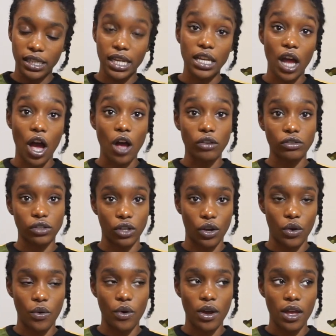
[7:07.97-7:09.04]
And
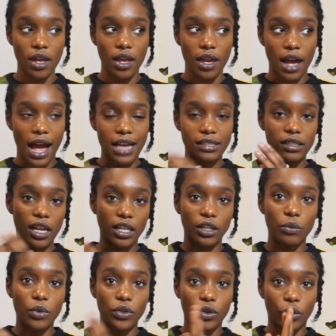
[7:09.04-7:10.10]
also, I styled
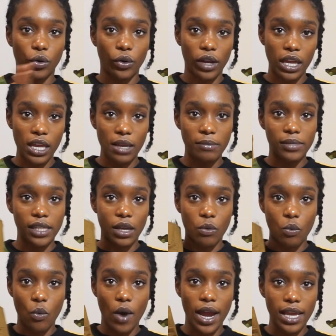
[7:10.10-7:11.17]
it with creams
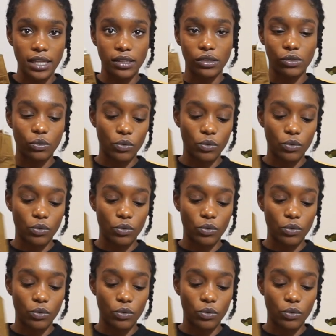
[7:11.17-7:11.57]
and whites,